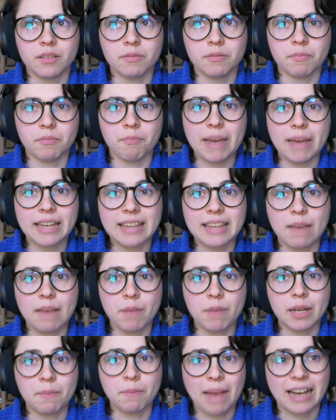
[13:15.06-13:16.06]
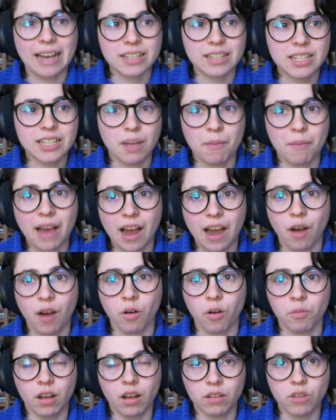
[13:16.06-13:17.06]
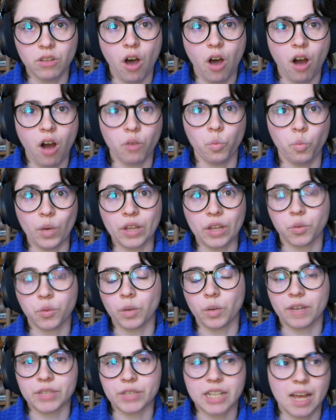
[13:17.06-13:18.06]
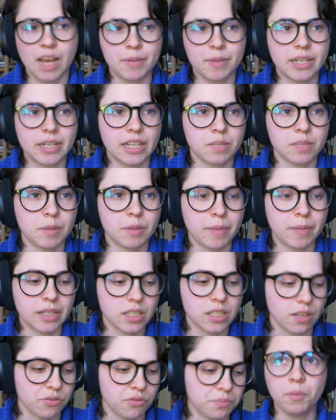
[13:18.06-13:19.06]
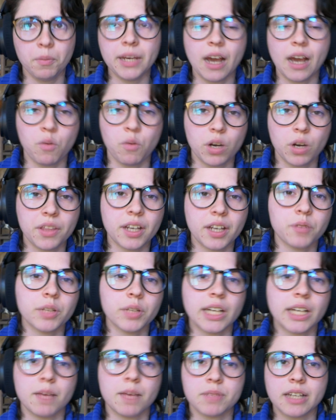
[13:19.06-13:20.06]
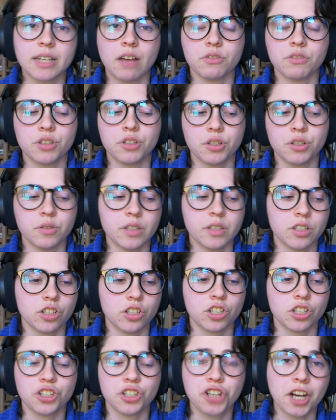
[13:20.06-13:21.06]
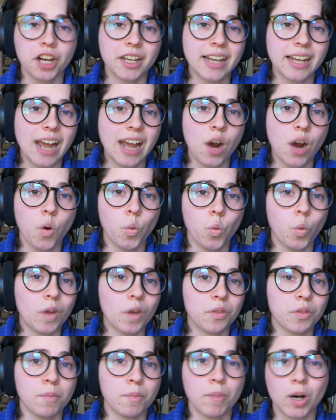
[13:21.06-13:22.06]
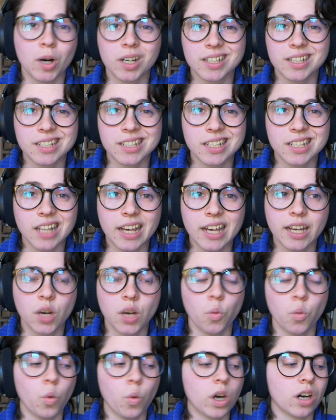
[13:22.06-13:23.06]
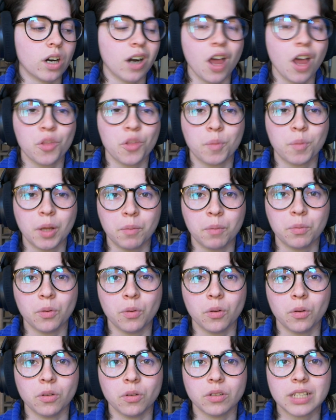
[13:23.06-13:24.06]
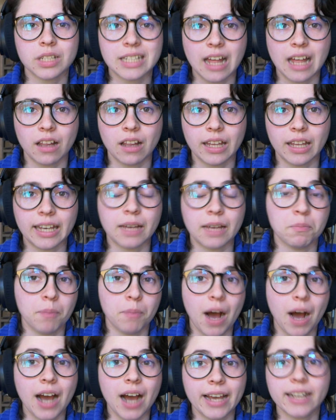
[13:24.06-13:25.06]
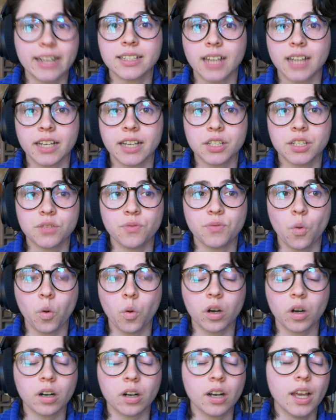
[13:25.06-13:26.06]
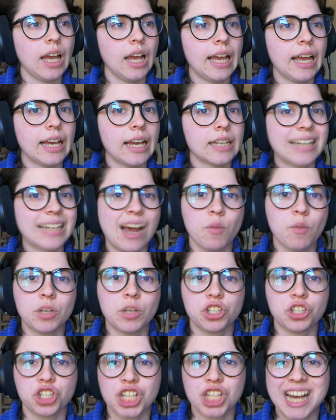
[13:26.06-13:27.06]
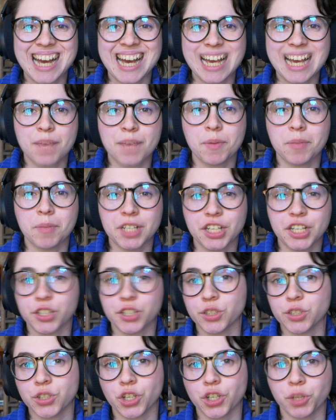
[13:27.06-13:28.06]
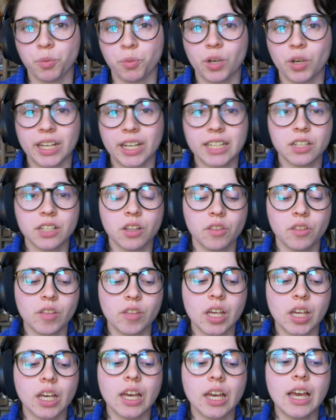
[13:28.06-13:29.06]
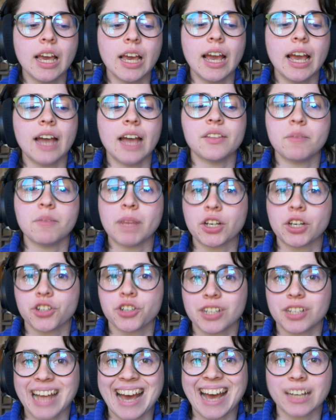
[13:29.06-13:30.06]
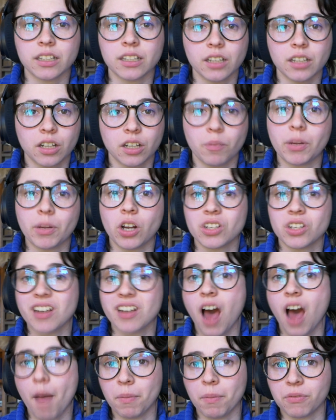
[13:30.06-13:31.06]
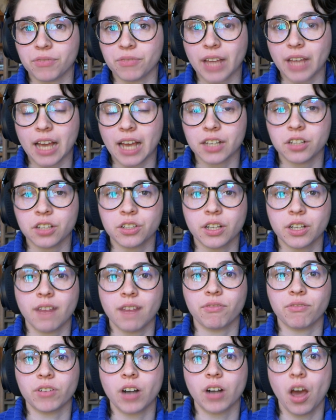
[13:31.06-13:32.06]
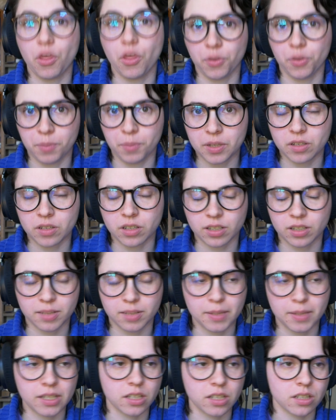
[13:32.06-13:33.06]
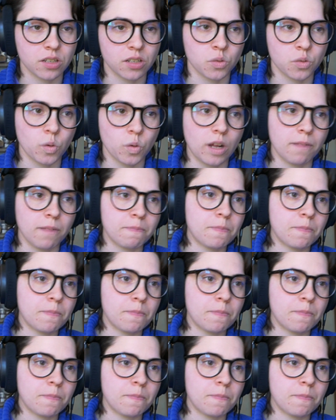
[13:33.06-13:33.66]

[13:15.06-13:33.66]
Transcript: make that money back somehow along with whatever time it takes me to make stuff. But yeah, what I think it really comes down to is just checking out what the market's like, what are other people selling and buying dice for, and how much time and materials are you putting into the thing, and then make sure to add a little bit on top of that to cover other business expenses as well.